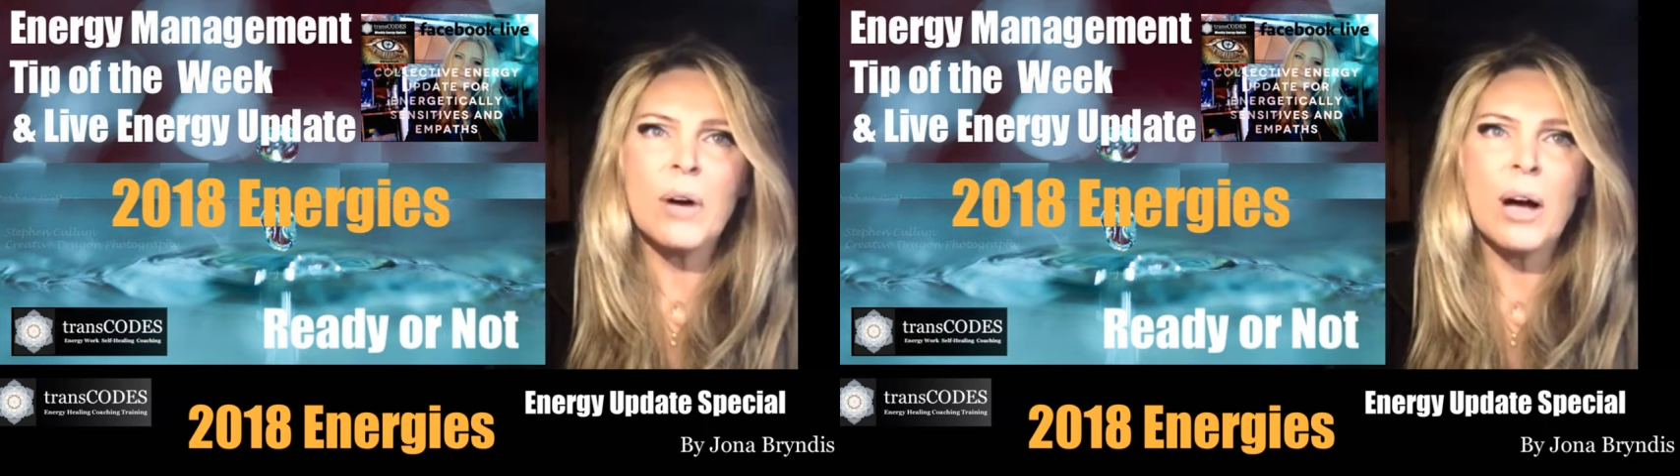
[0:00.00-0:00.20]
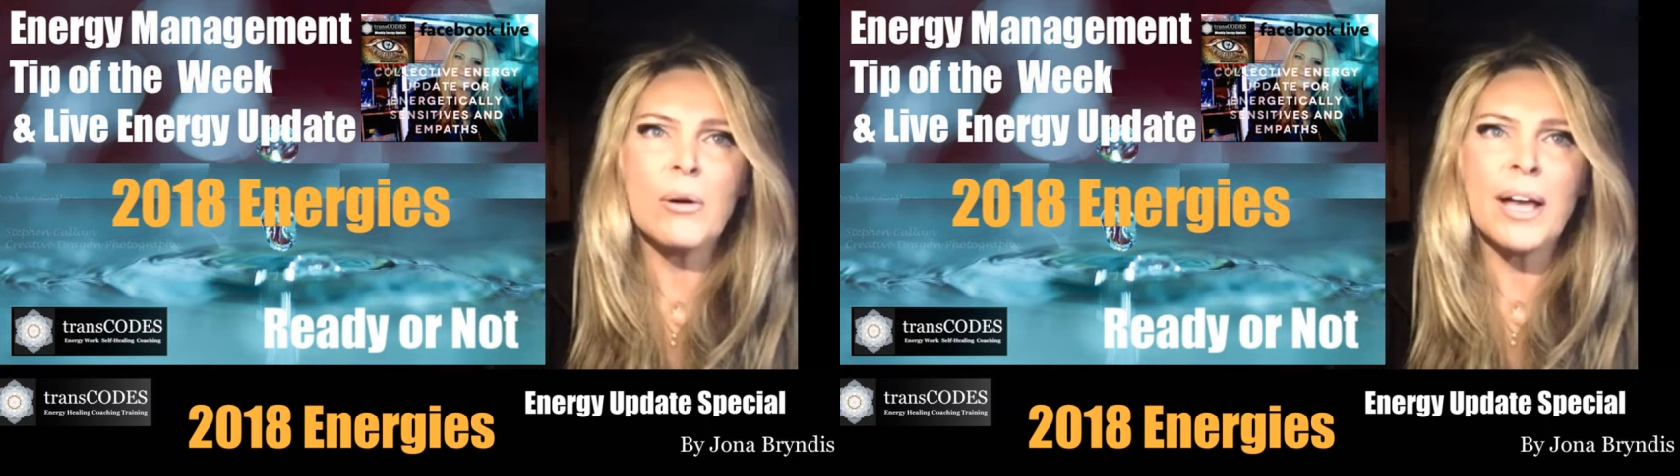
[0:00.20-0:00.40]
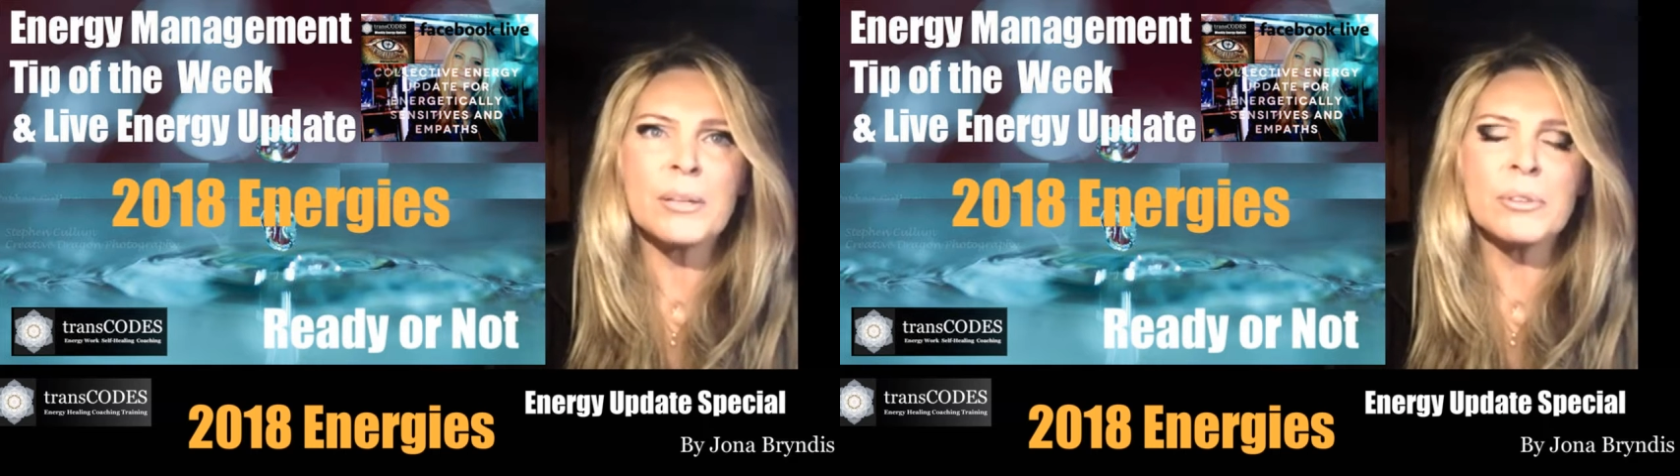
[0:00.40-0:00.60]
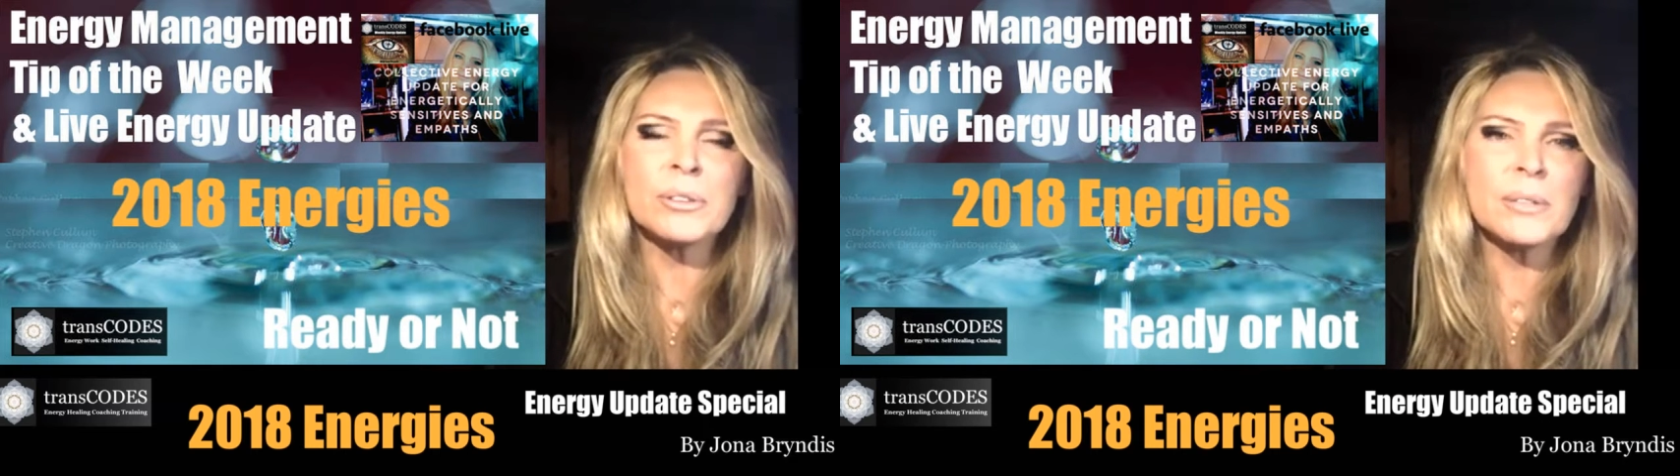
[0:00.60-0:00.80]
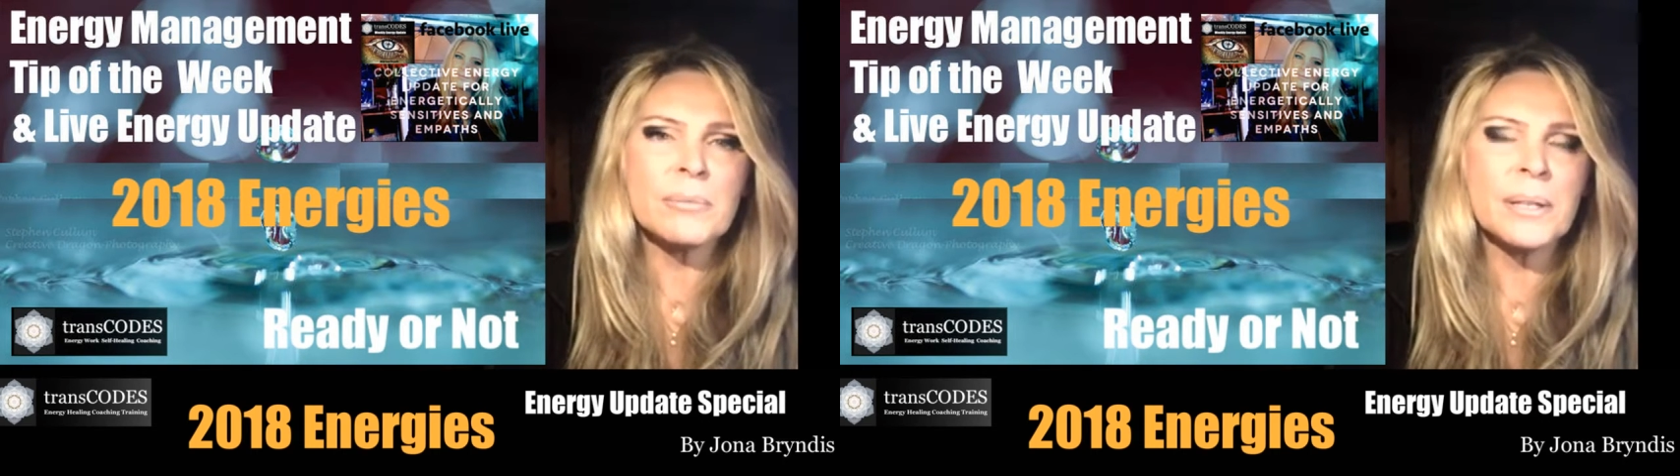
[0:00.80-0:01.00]
how
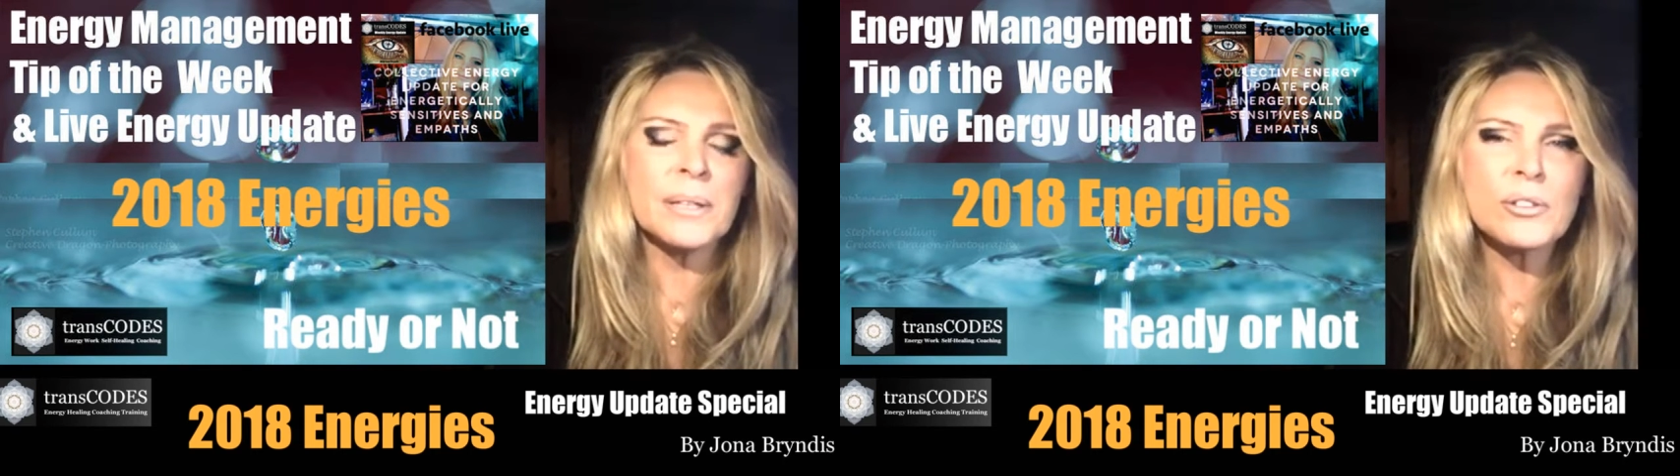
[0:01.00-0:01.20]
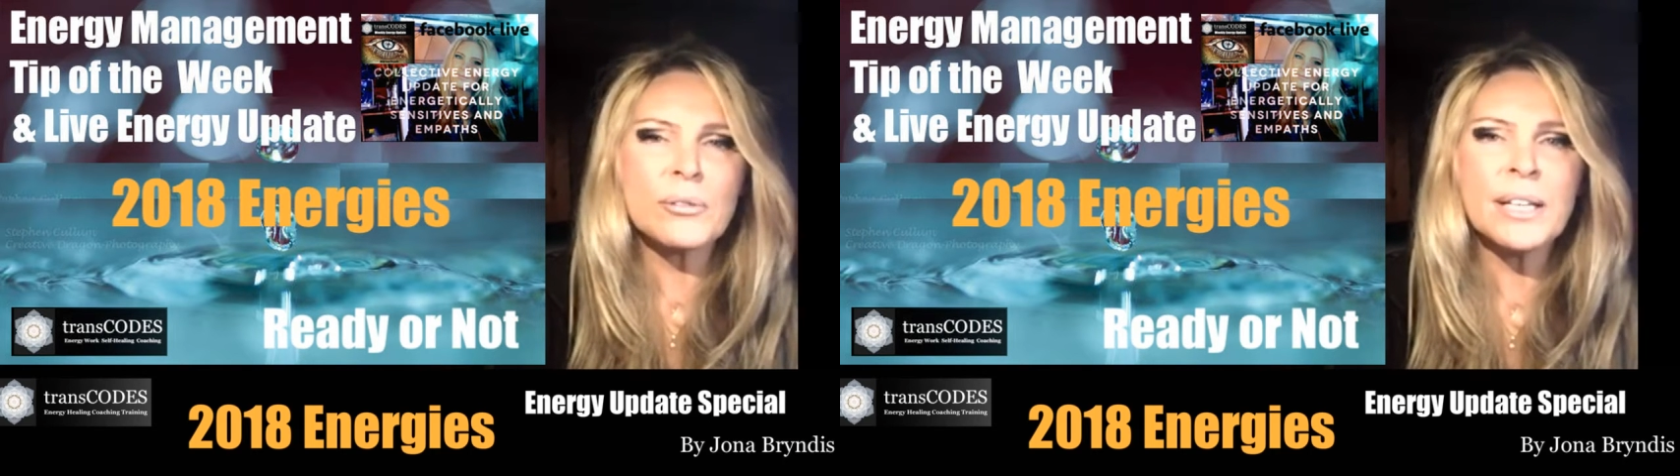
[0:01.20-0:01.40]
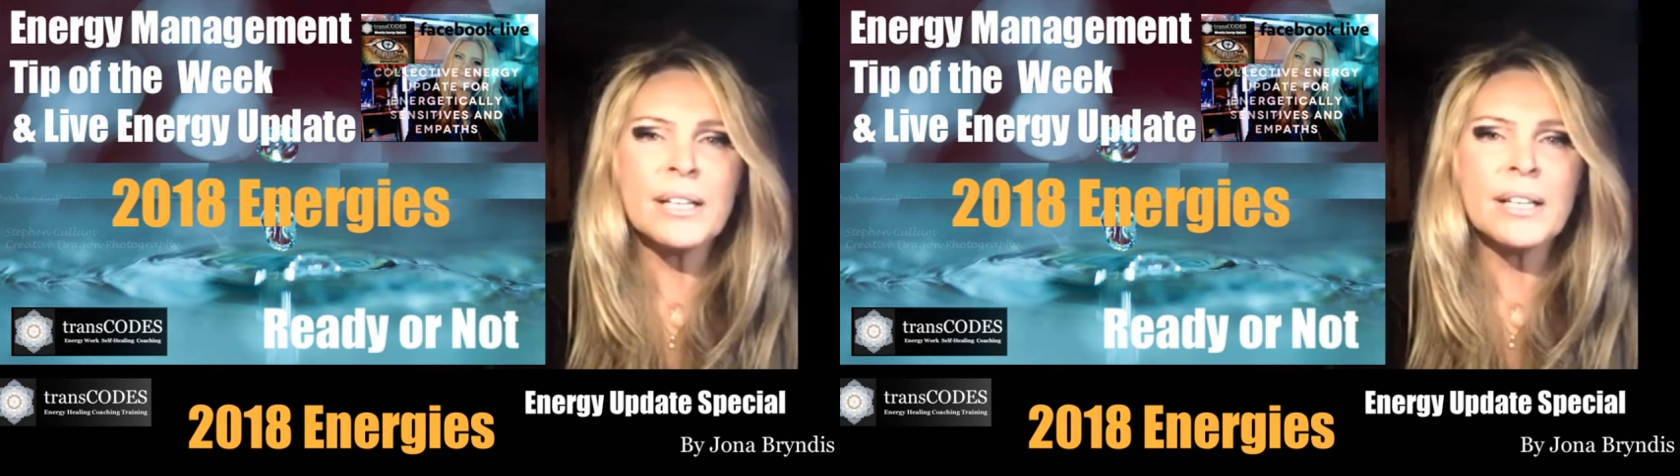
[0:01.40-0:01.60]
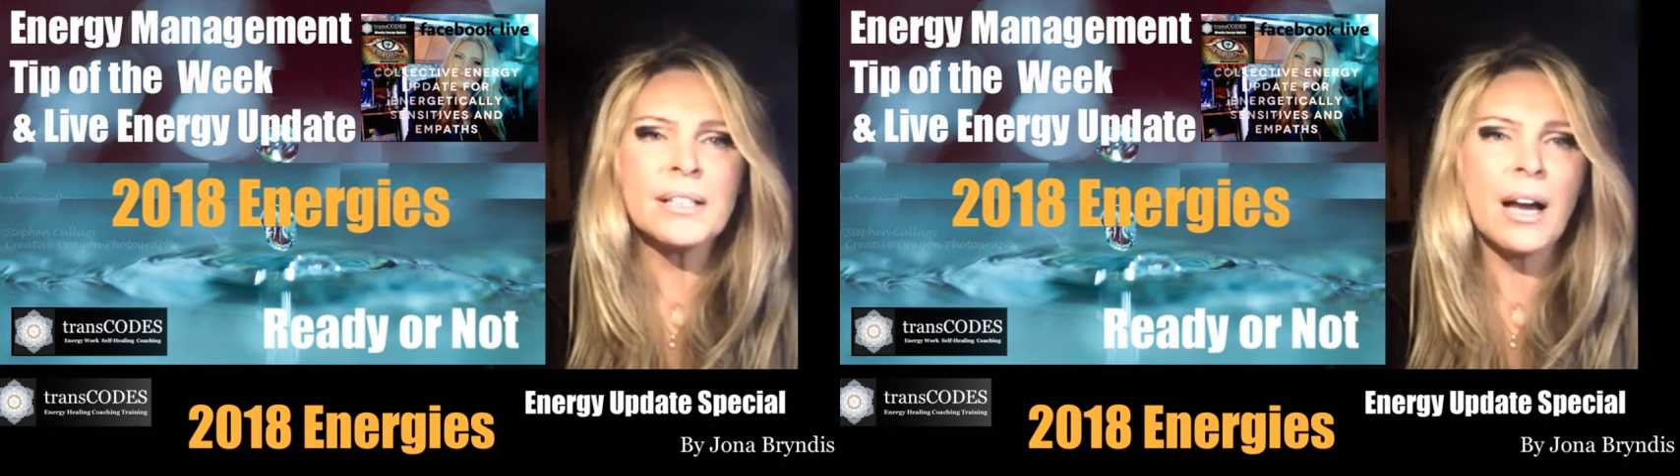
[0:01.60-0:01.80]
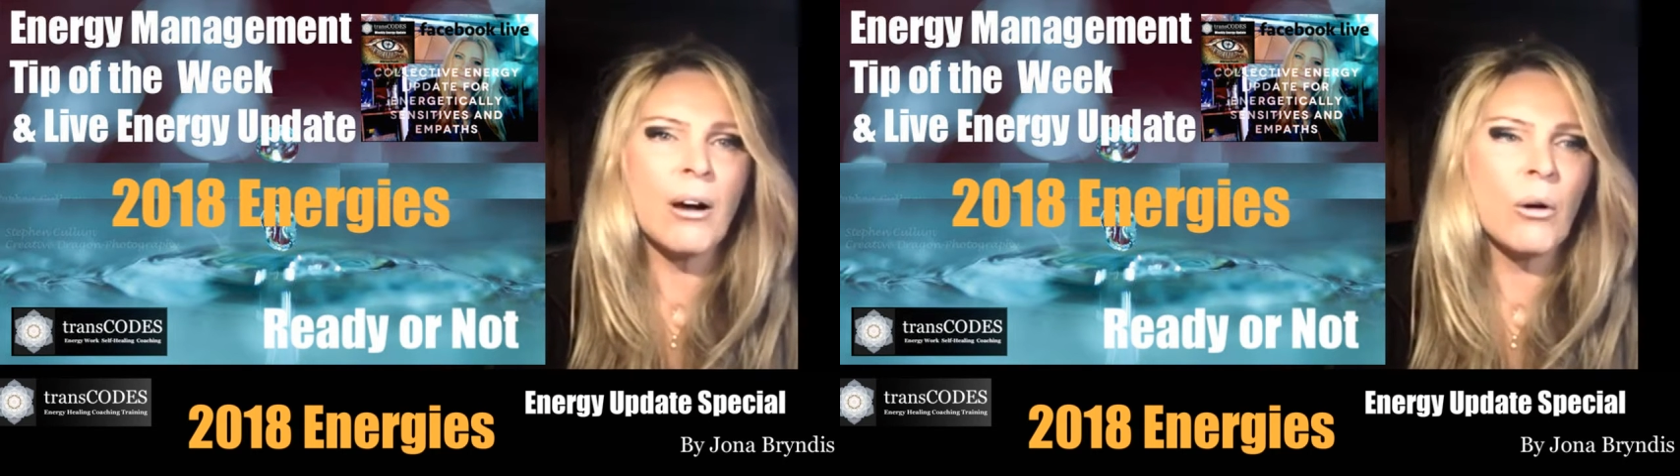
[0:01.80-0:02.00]
animals are being treated,
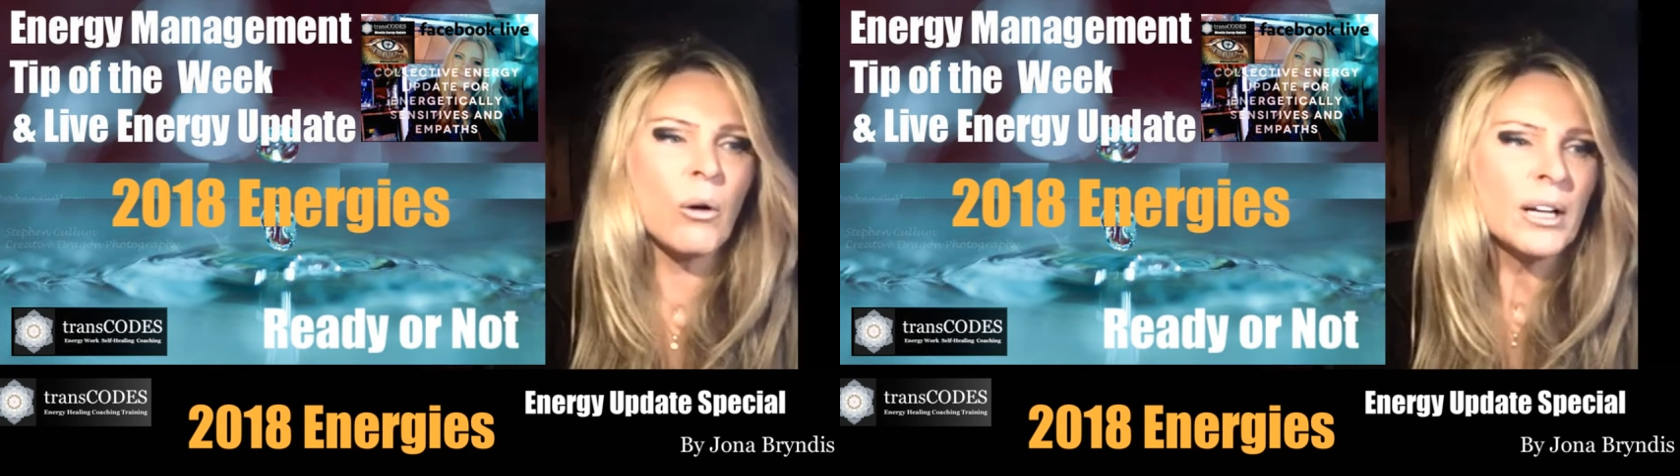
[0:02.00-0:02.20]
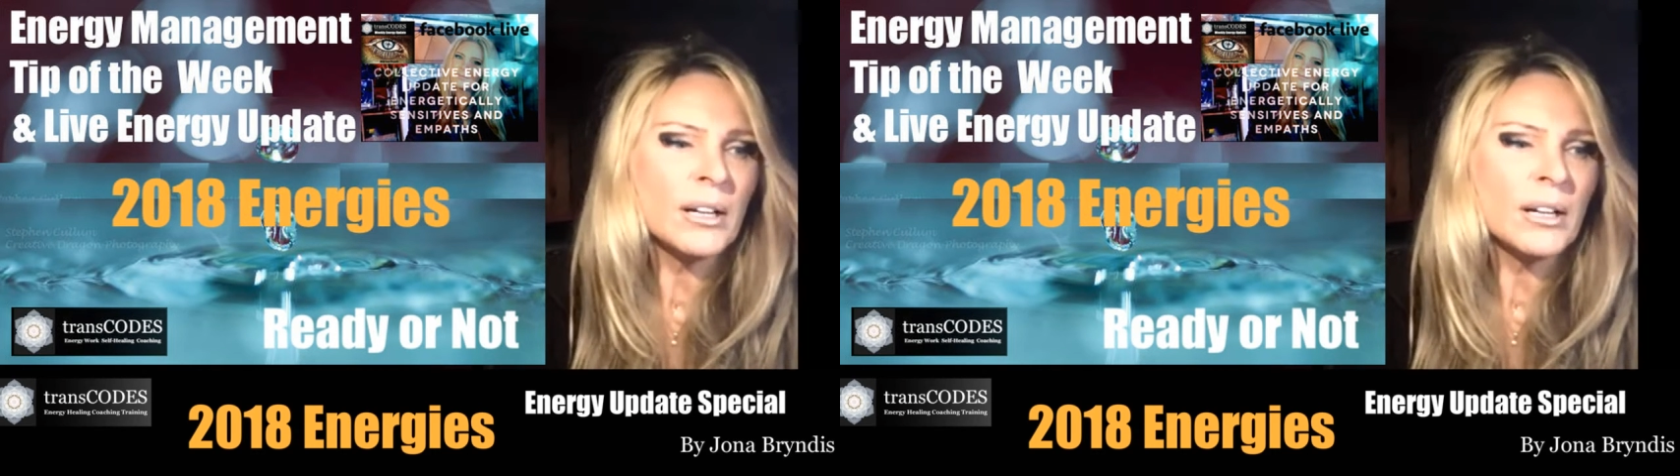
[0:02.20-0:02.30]
how